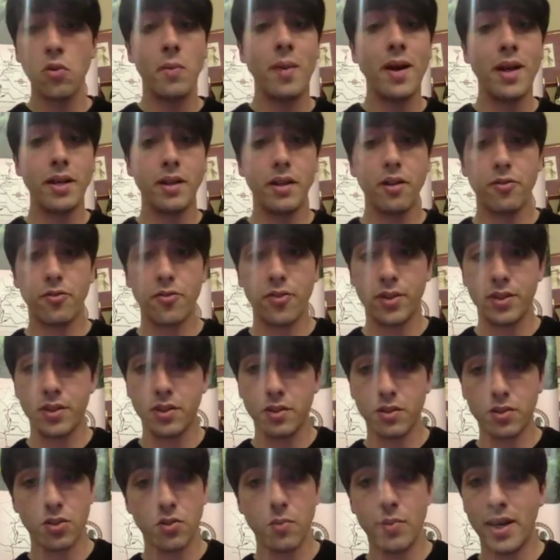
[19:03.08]
different
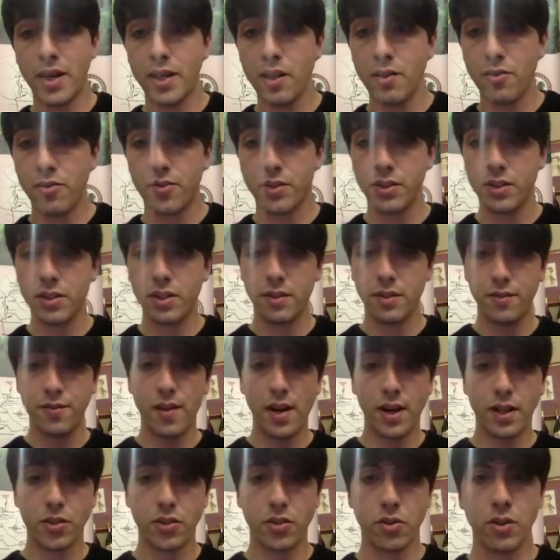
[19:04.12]

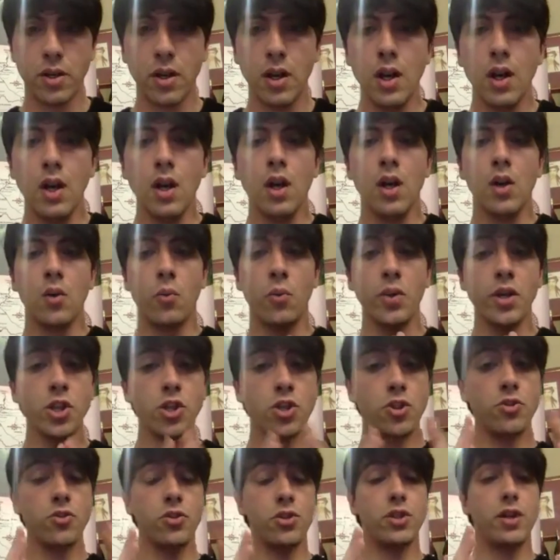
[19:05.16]
factors. We
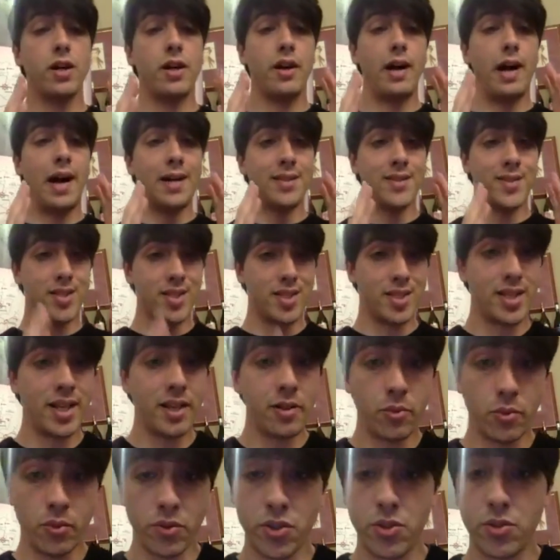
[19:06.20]
should understand
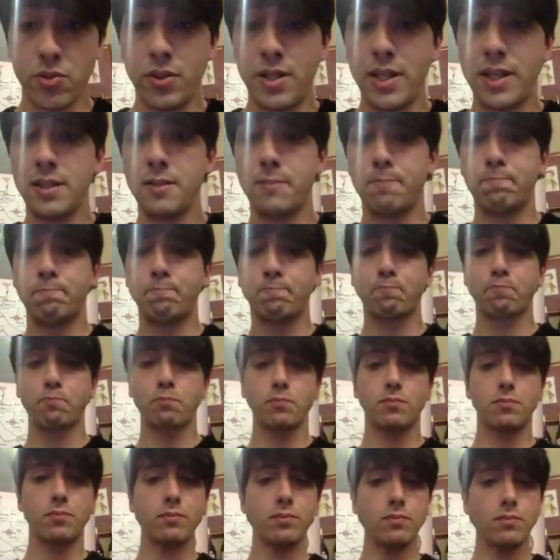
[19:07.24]
also that
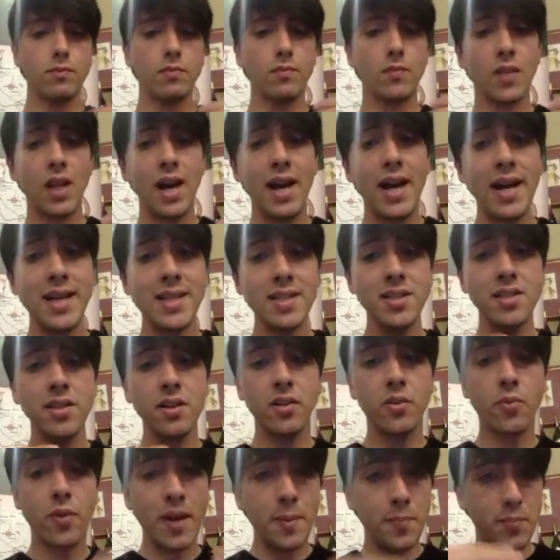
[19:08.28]
as the
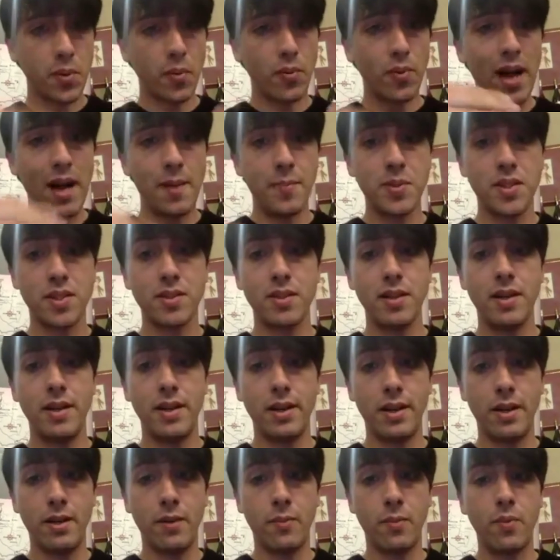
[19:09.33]
grape
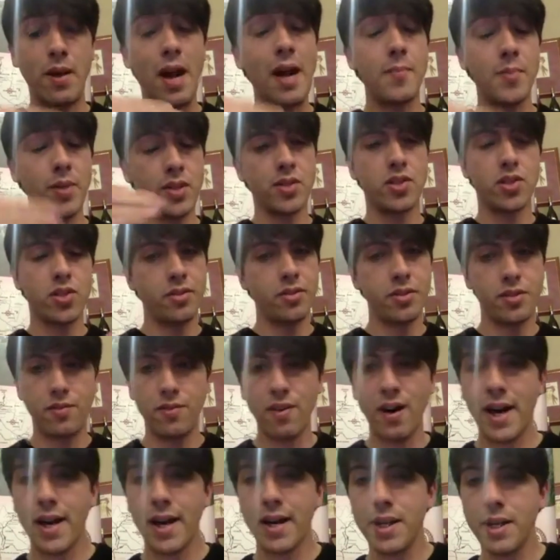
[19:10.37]
ripens on the
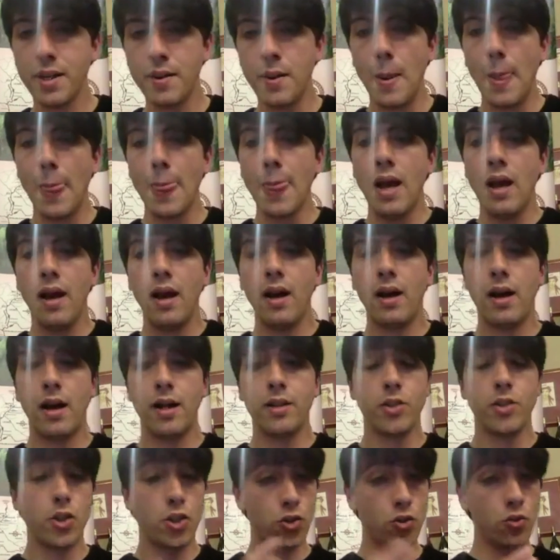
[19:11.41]
vine,
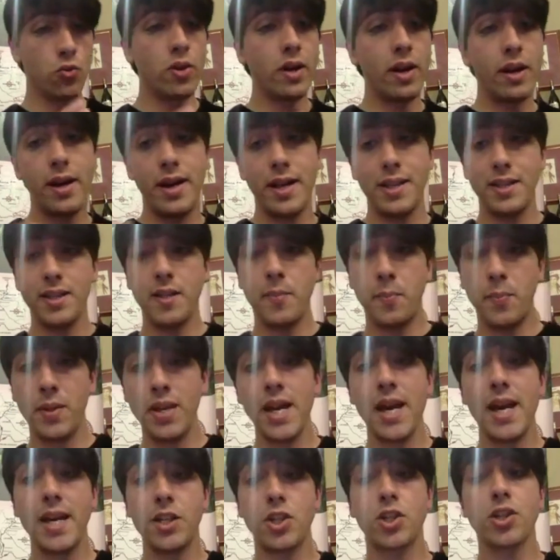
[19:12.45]
the sugar and the
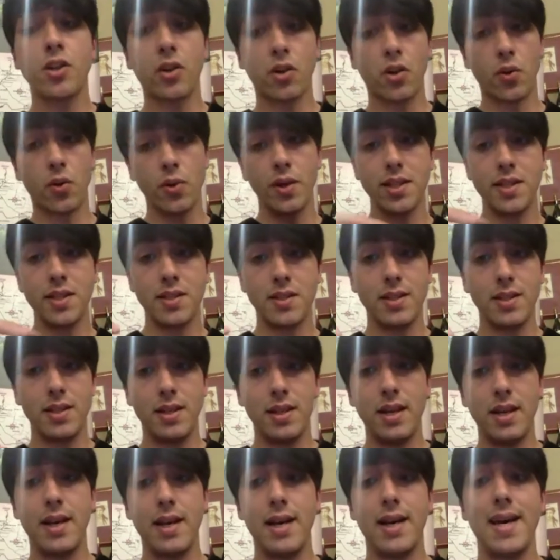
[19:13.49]
pH increase
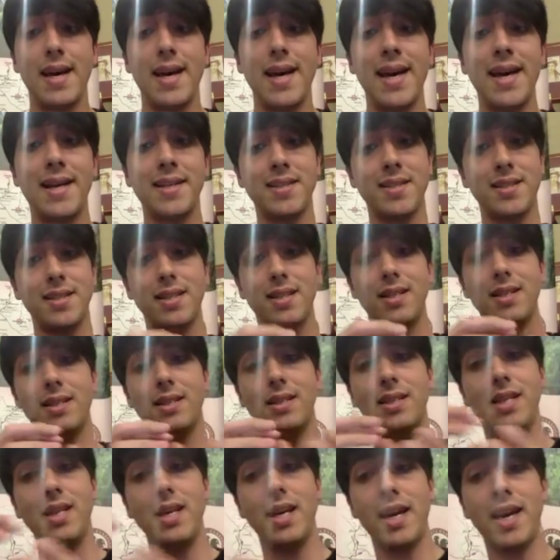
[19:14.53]
as
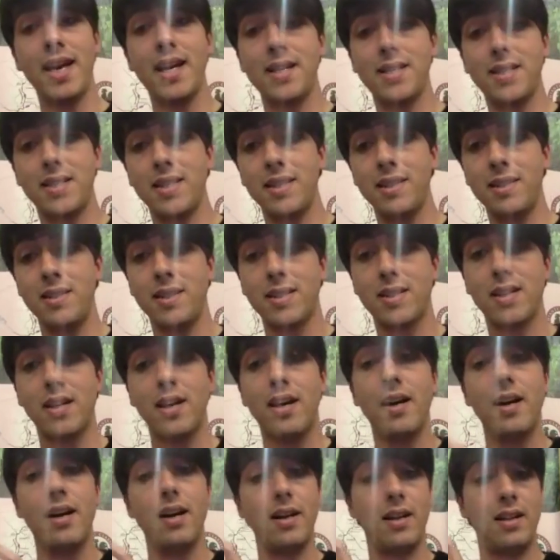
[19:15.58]
the acids,
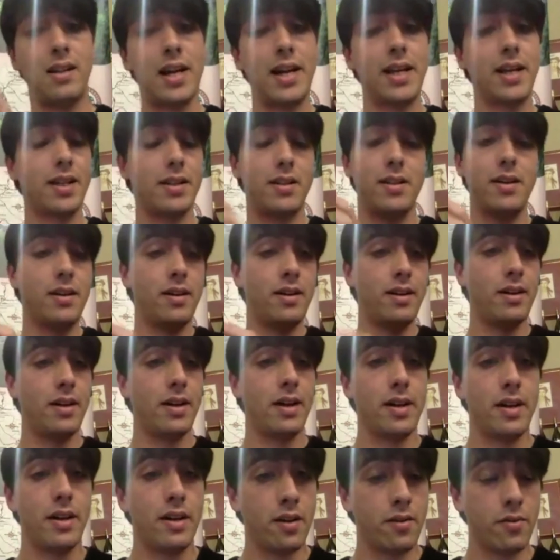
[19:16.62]

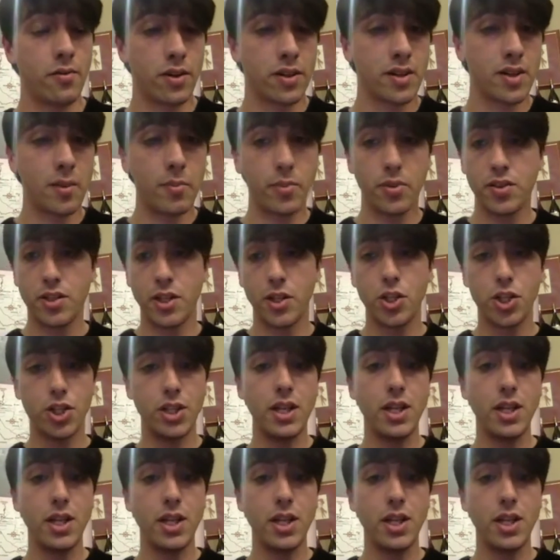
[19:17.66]
for example, such